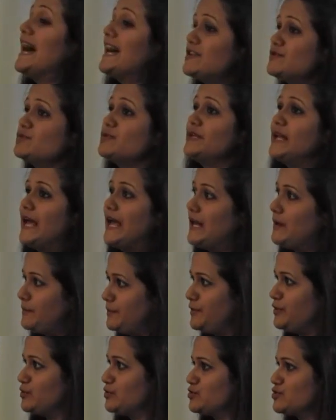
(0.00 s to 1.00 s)
that would
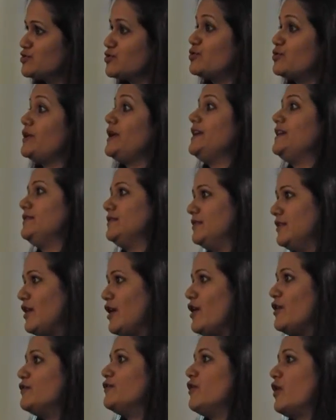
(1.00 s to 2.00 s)
help you to screen
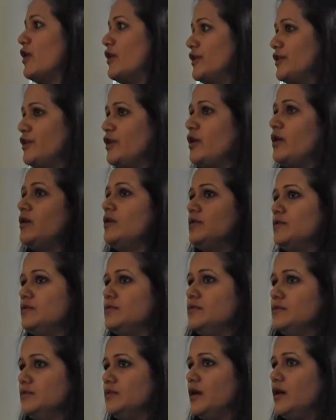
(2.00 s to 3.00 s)
for your,
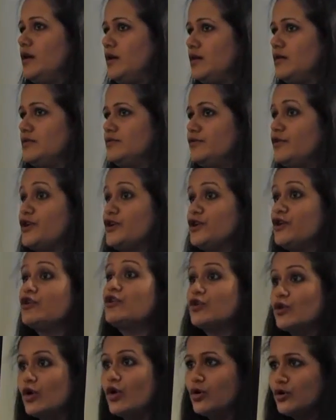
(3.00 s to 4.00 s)
uh, for your
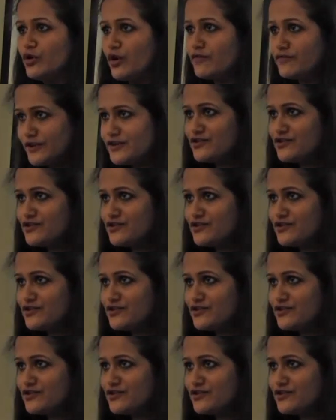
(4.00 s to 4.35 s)
clone of